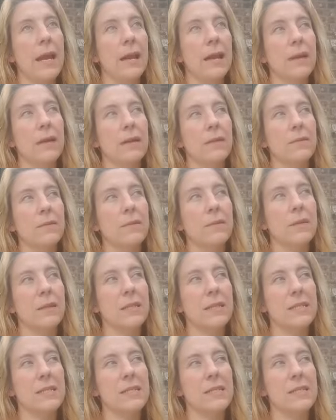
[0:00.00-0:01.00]
And
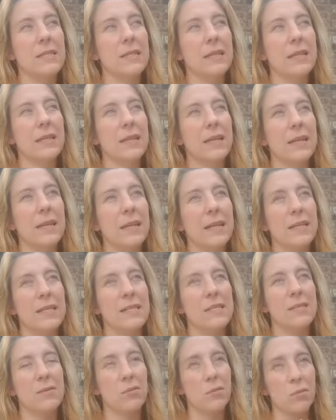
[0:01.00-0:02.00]
it's
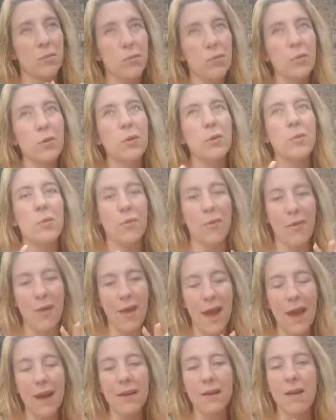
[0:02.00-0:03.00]
through
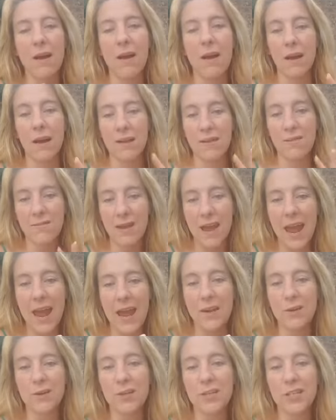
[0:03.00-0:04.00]
that kind of
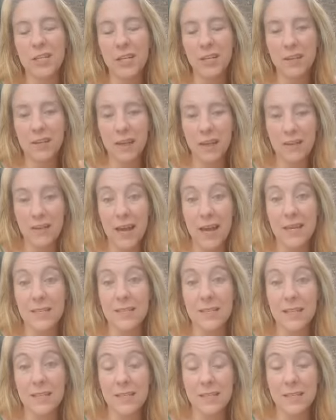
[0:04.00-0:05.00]
energy, that
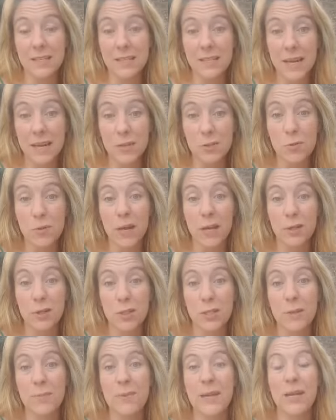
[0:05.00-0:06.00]
sexual
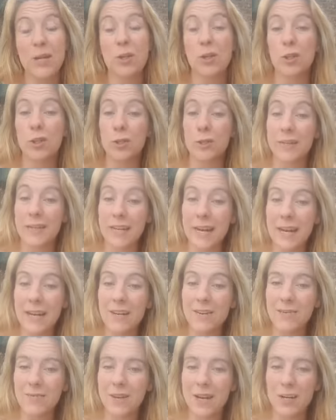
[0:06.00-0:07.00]
energy being
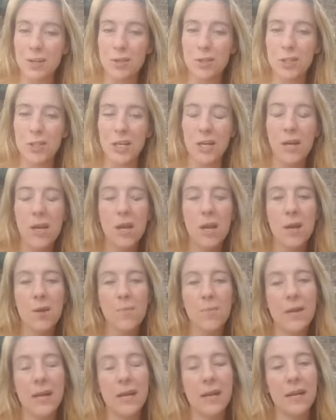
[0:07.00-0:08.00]
creative energy,
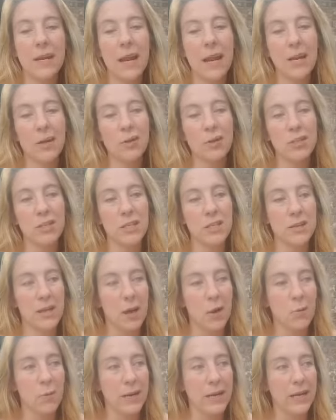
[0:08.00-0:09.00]
being an energy
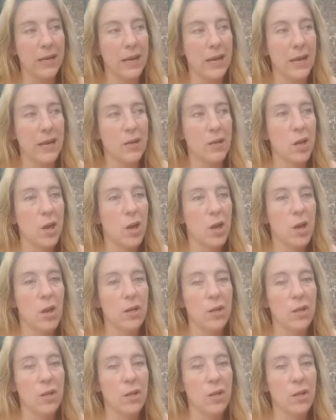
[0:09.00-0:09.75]
that we can